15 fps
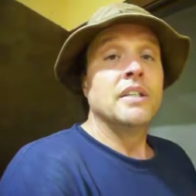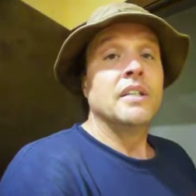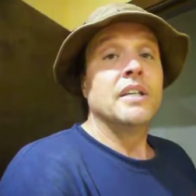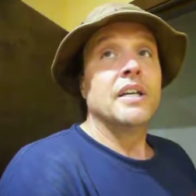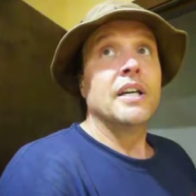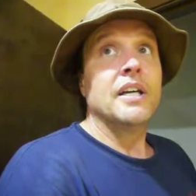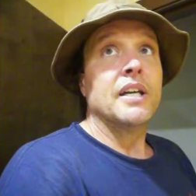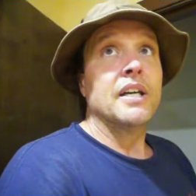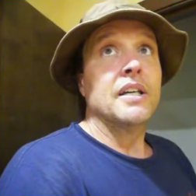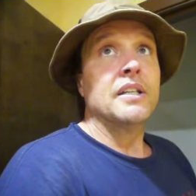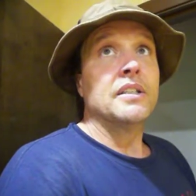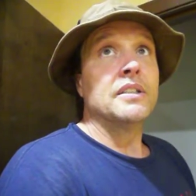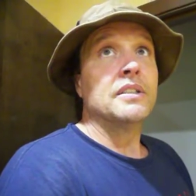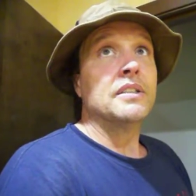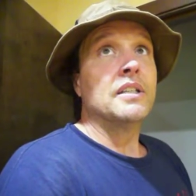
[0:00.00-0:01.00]
uh,
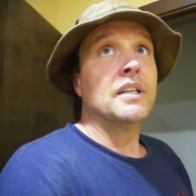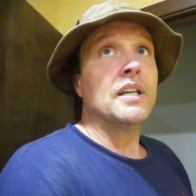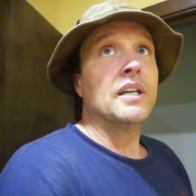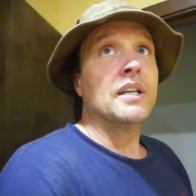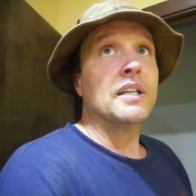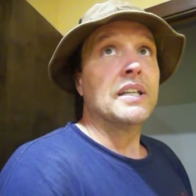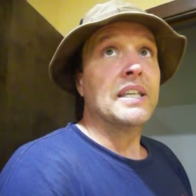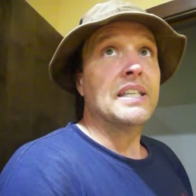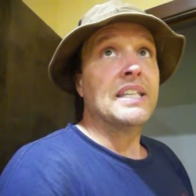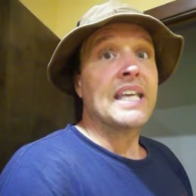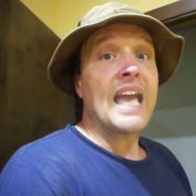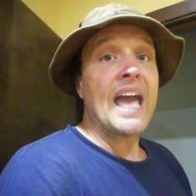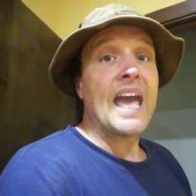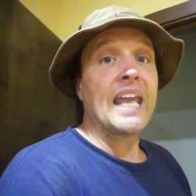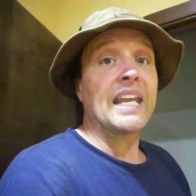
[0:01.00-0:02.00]
uh in the
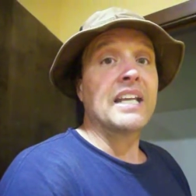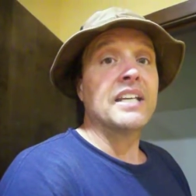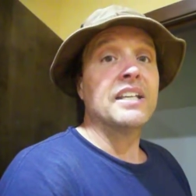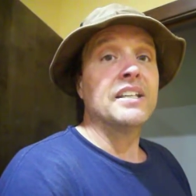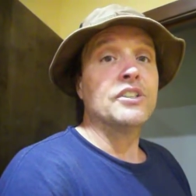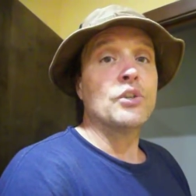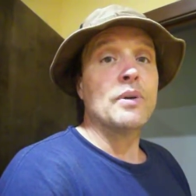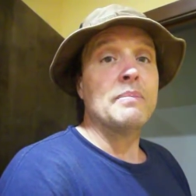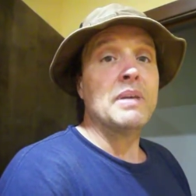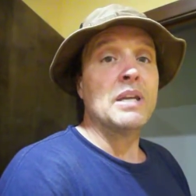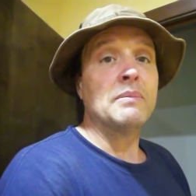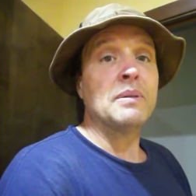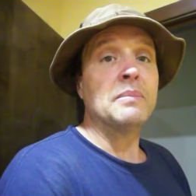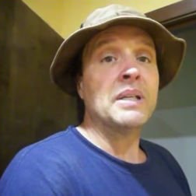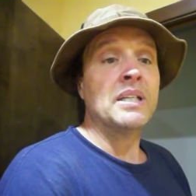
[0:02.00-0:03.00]
attic to a
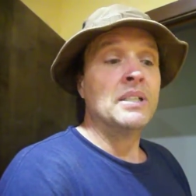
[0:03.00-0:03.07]
minimum.